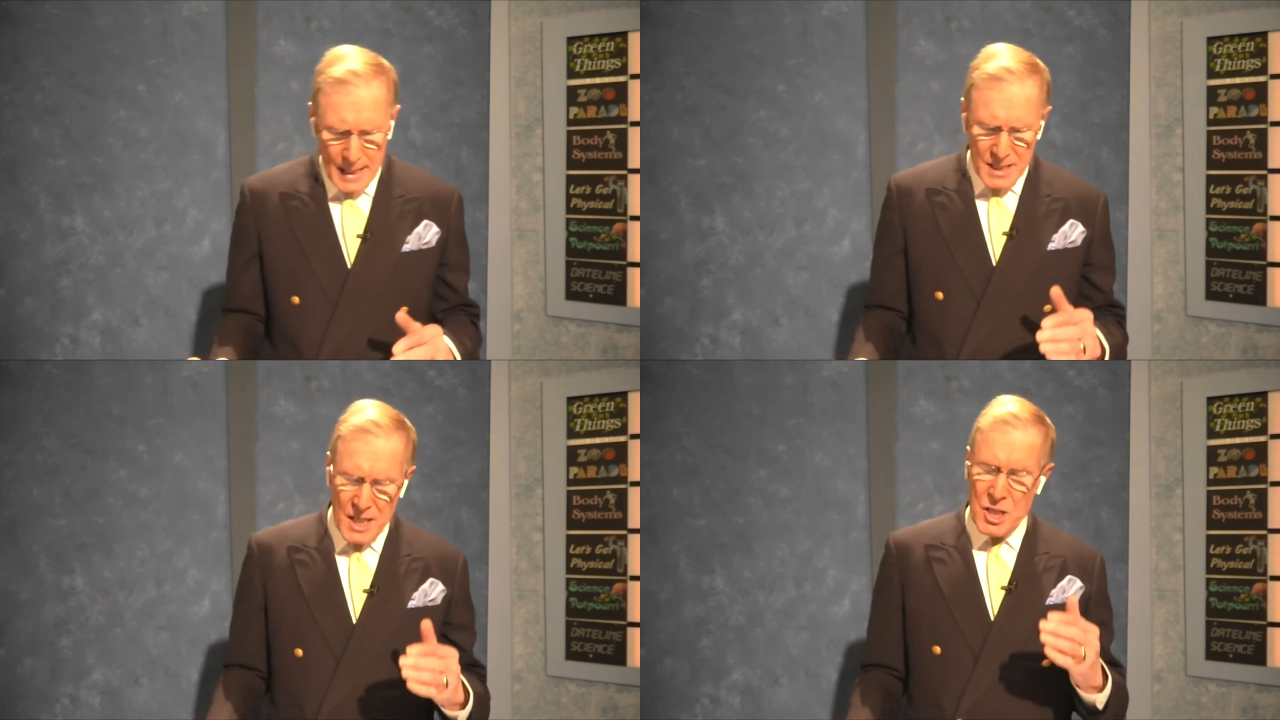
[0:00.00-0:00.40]

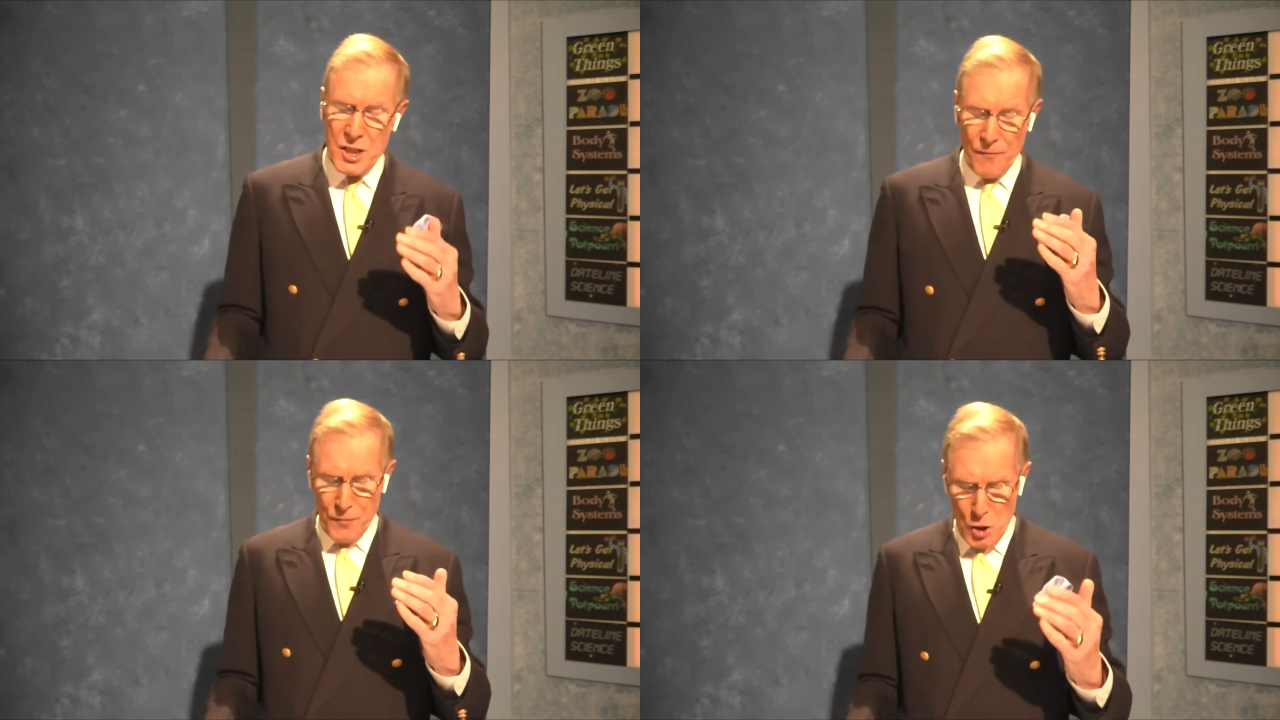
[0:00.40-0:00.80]
Since
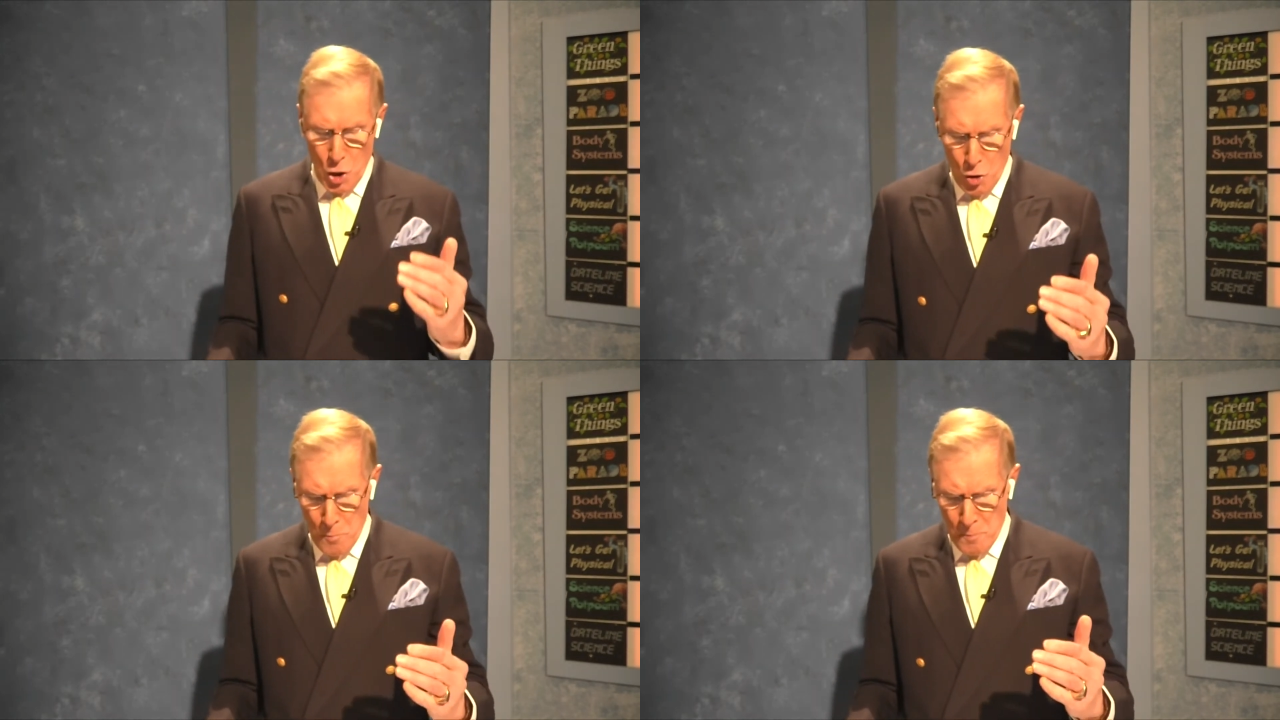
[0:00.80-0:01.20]
the
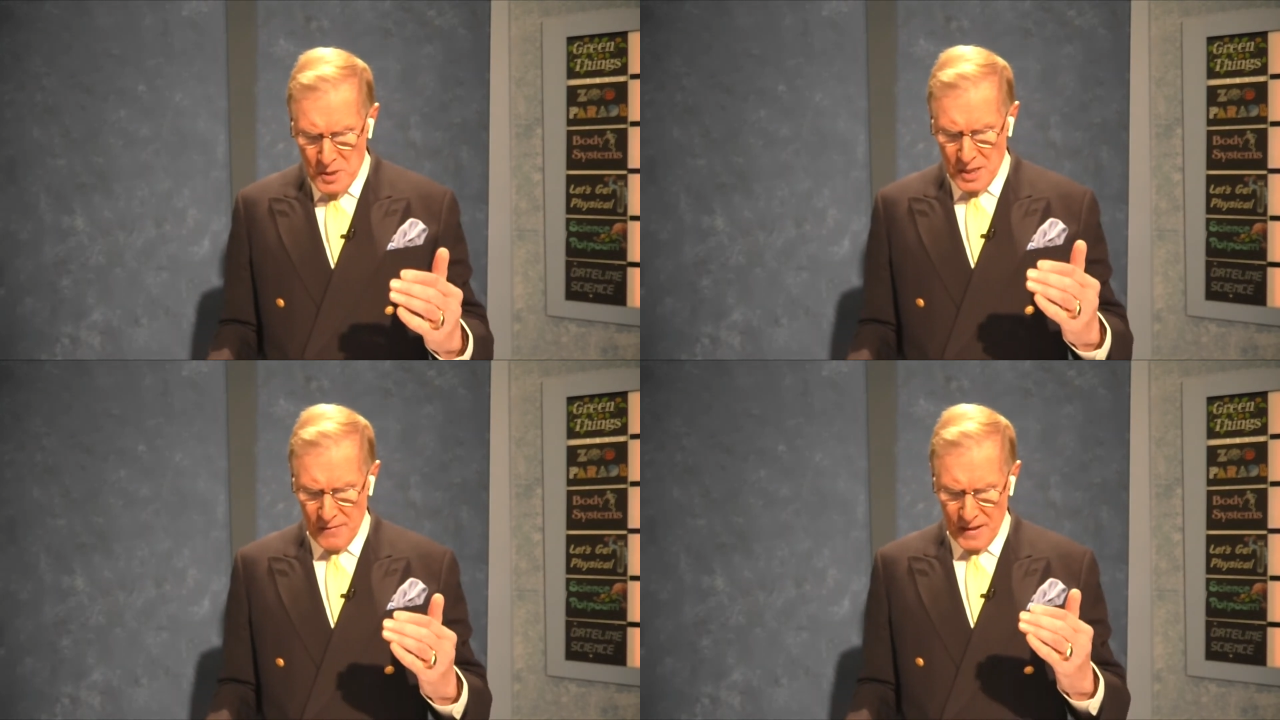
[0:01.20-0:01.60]

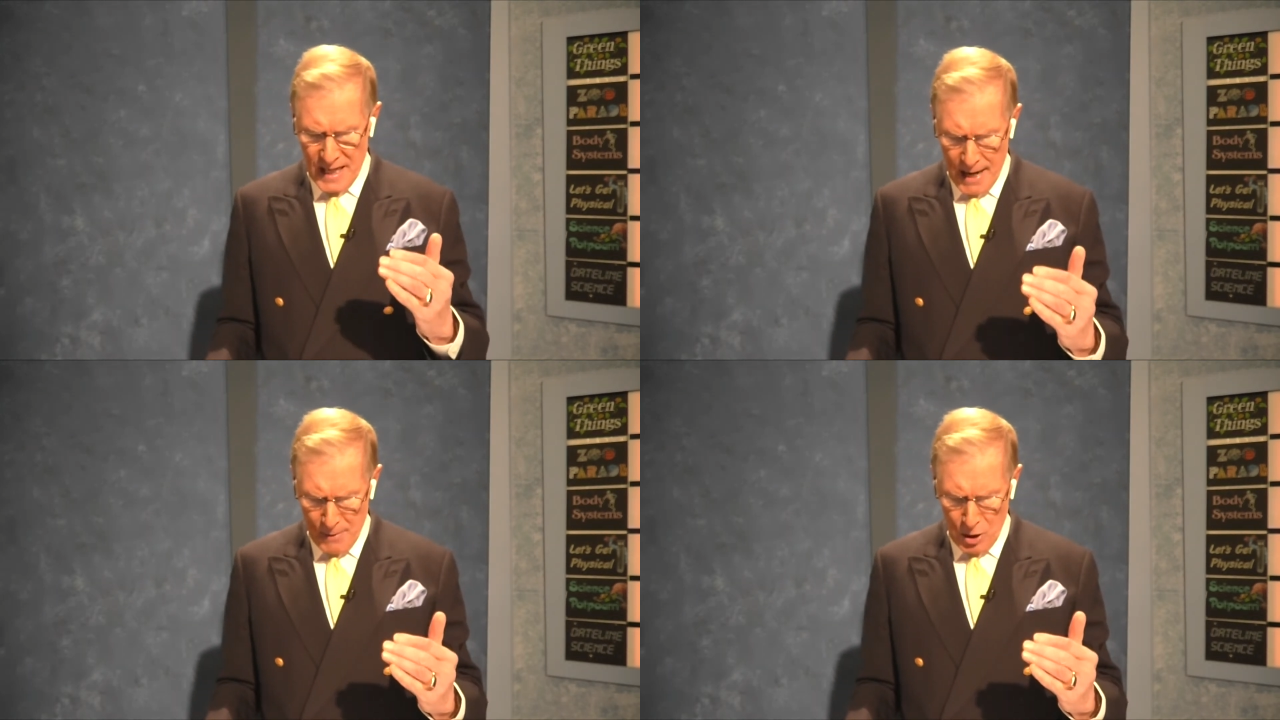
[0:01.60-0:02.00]
fumes of a
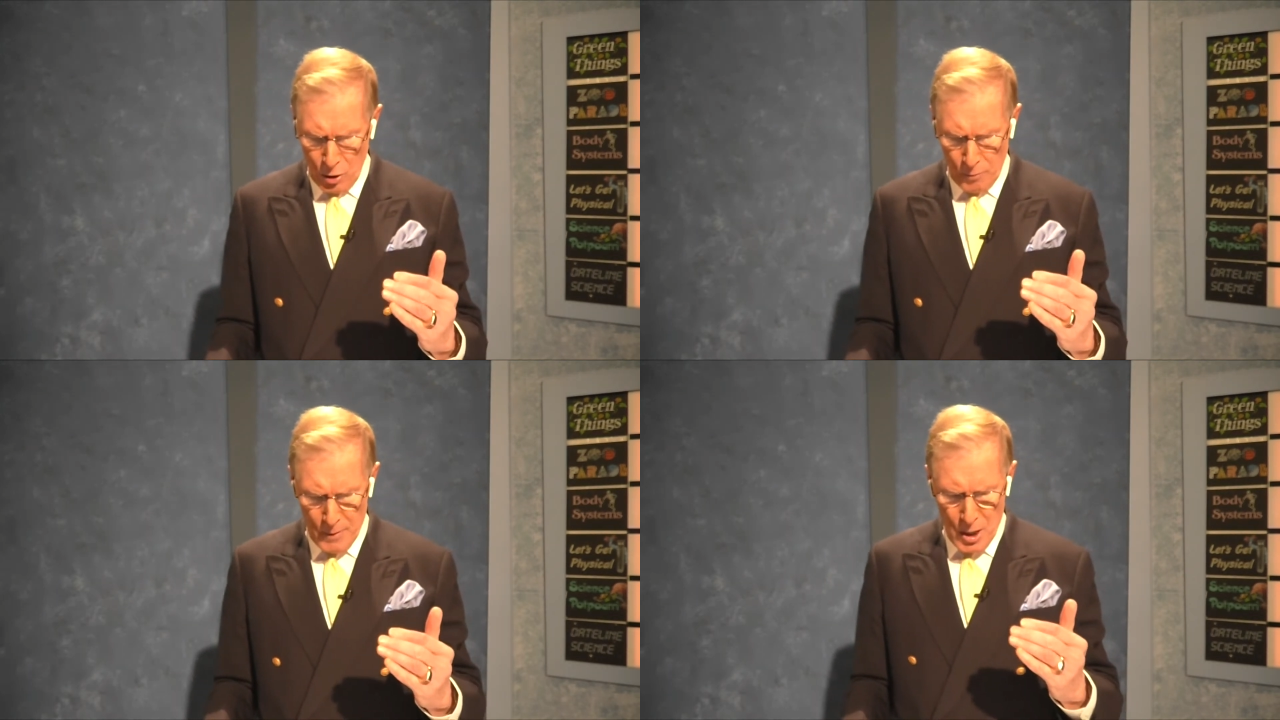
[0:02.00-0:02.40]

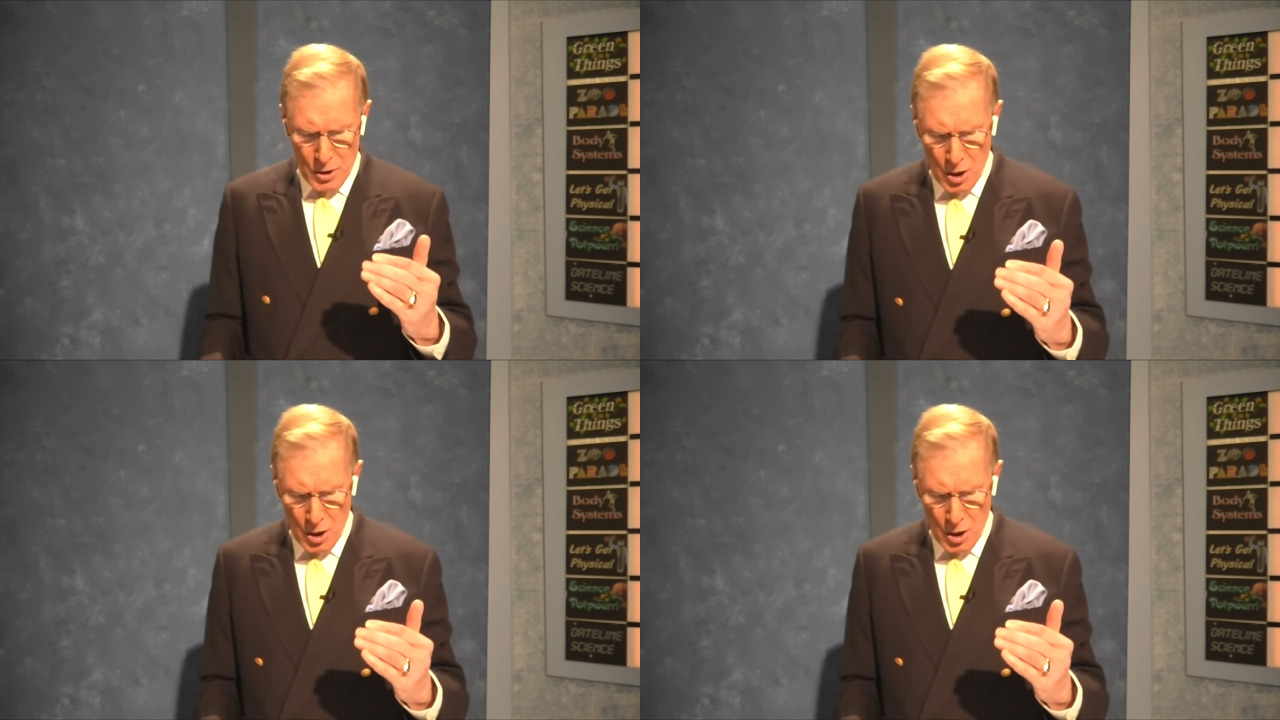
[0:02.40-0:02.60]
chemical